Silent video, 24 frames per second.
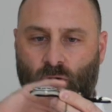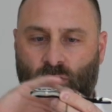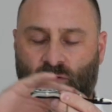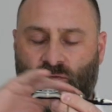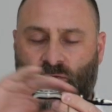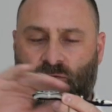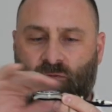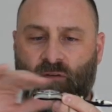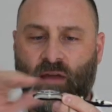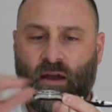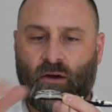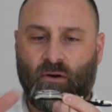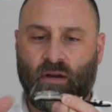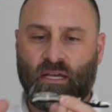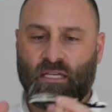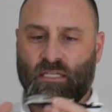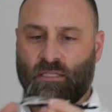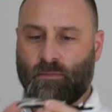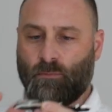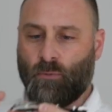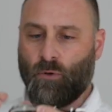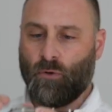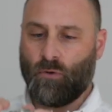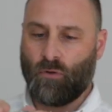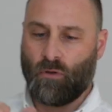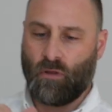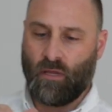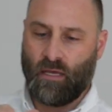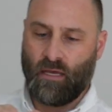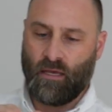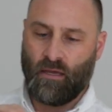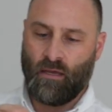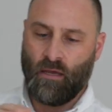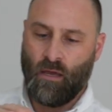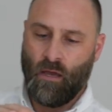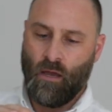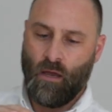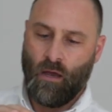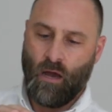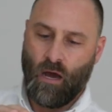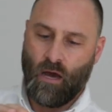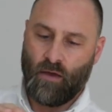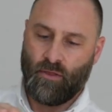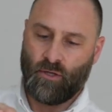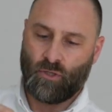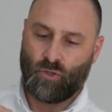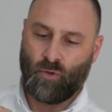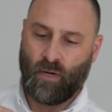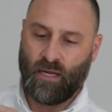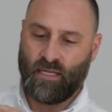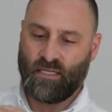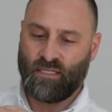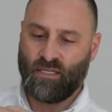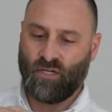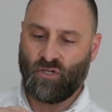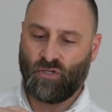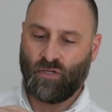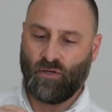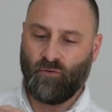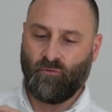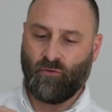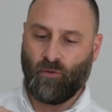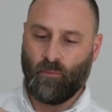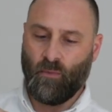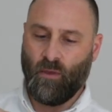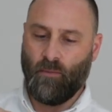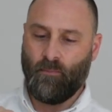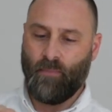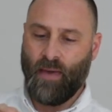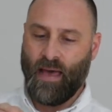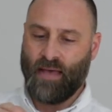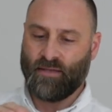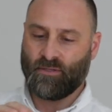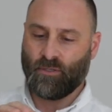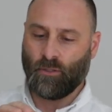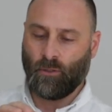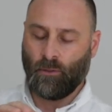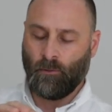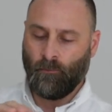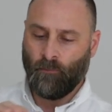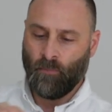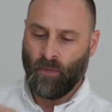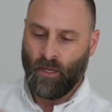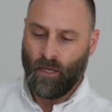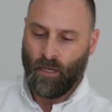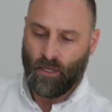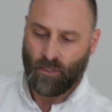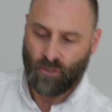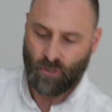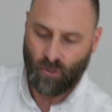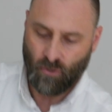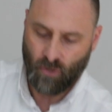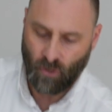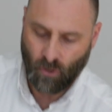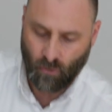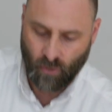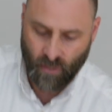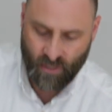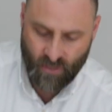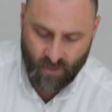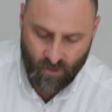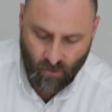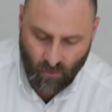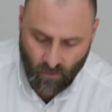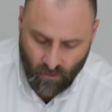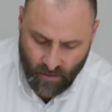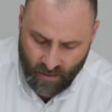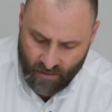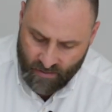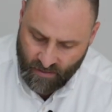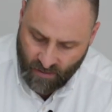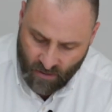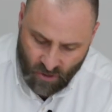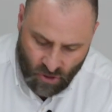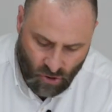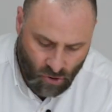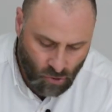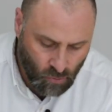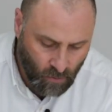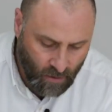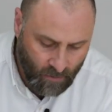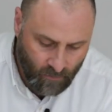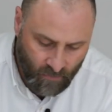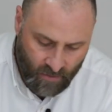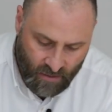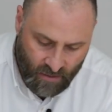very smoothly. The transition from the bezel to the crystal is extremely